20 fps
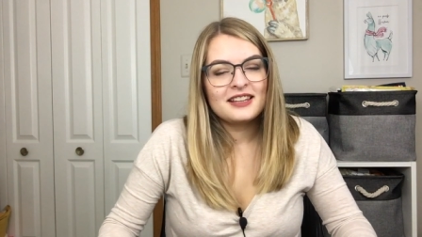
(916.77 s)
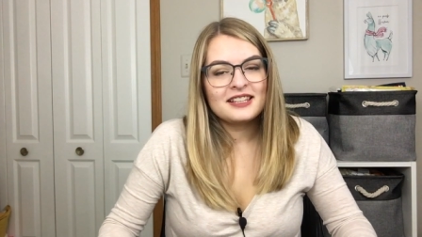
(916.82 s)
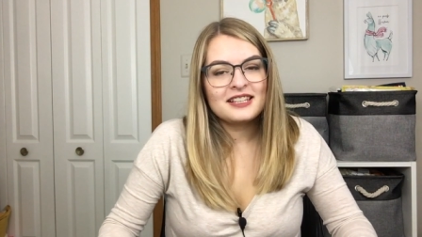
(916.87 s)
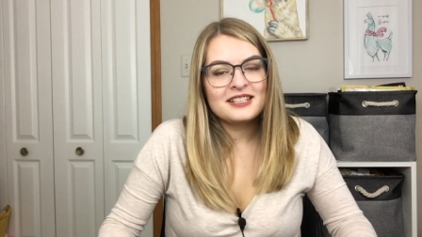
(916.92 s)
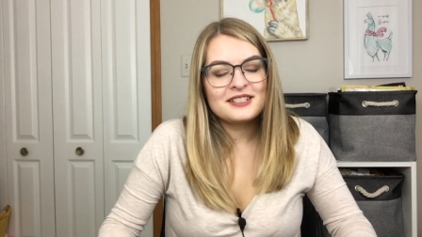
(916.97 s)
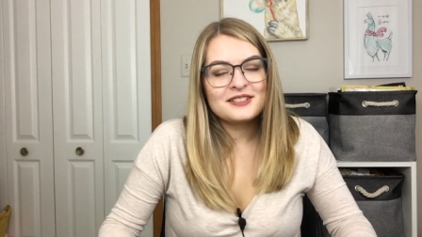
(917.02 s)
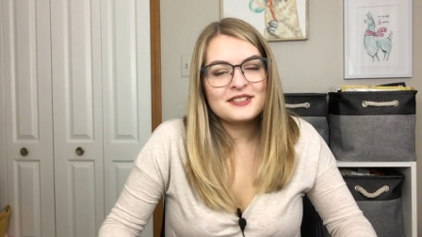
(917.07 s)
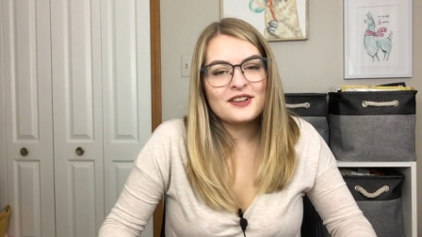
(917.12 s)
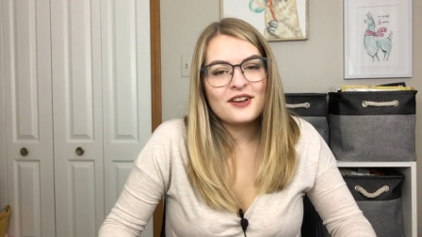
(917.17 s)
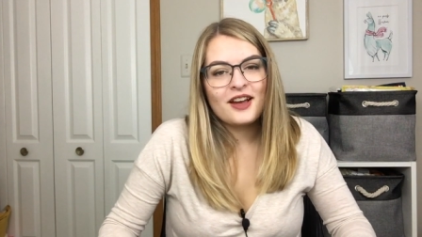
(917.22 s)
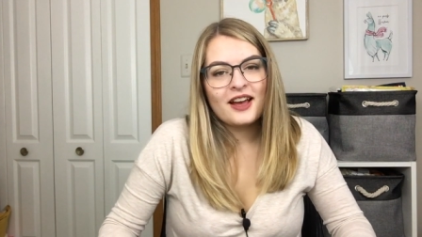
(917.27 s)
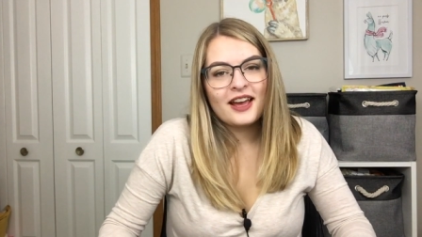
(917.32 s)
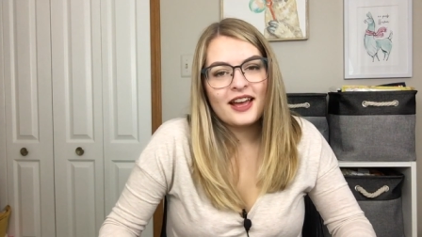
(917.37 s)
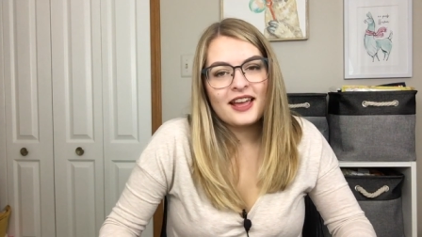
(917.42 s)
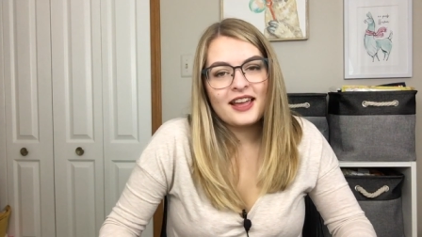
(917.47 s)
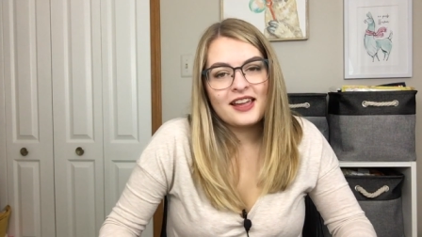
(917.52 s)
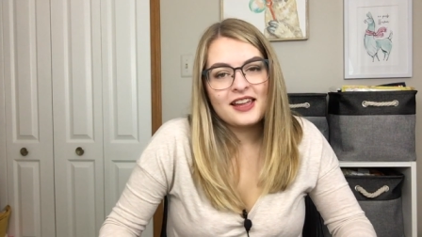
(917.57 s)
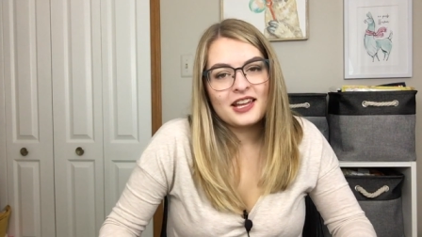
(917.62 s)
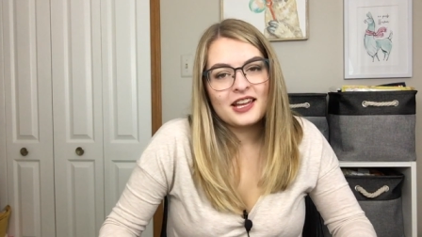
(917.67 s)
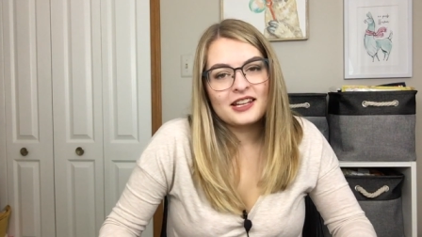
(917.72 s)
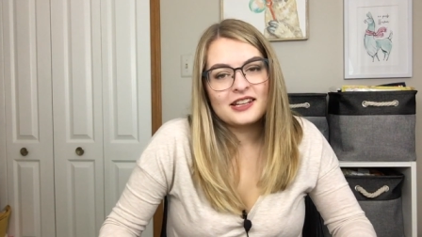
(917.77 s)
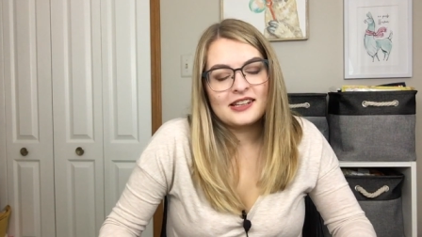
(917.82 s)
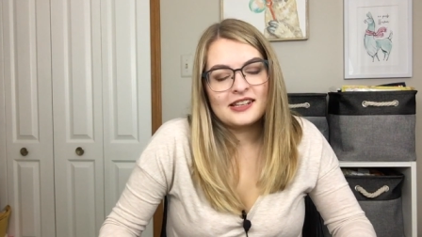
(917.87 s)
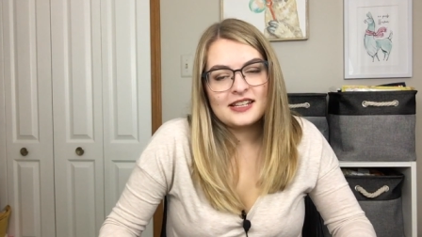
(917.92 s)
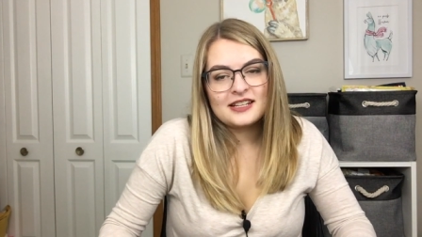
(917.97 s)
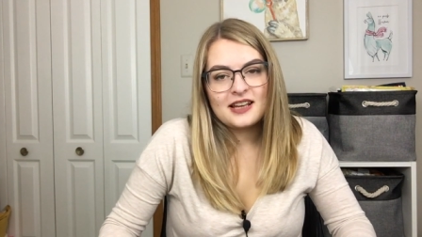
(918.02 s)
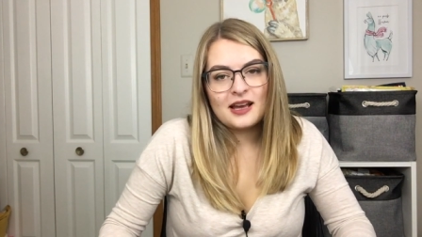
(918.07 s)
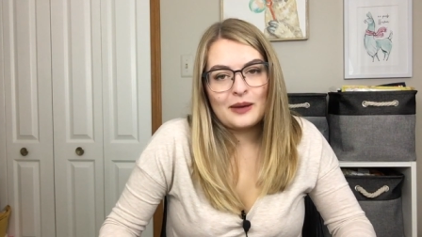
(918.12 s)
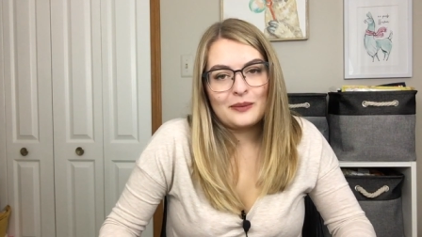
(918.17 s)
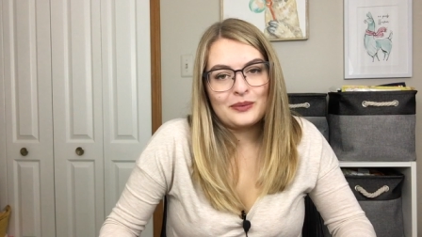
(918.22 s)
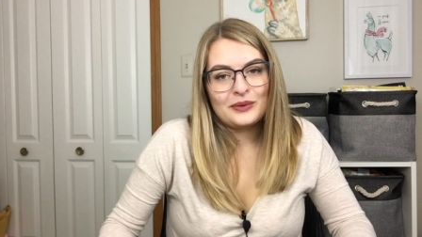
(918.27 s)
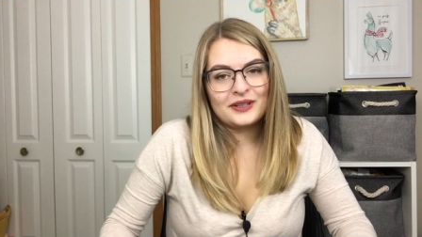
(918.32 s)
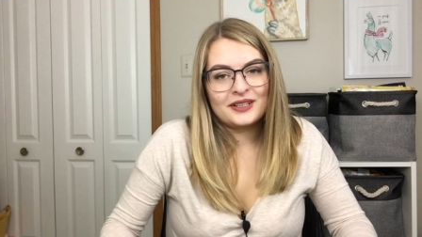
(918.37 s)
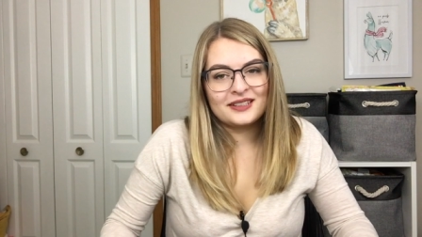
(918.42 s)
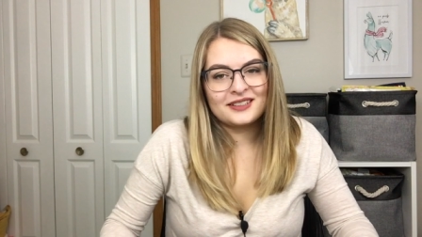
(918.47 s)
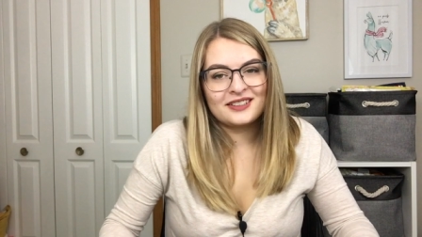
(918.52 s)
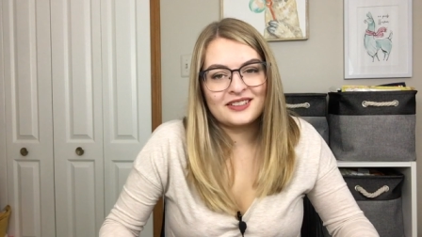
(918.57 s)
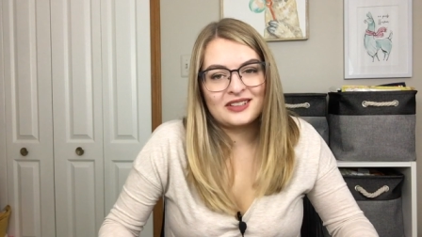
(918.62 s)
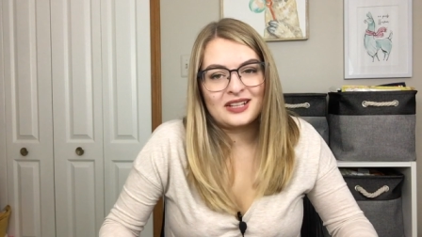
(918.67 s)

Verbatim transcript: These I knit up in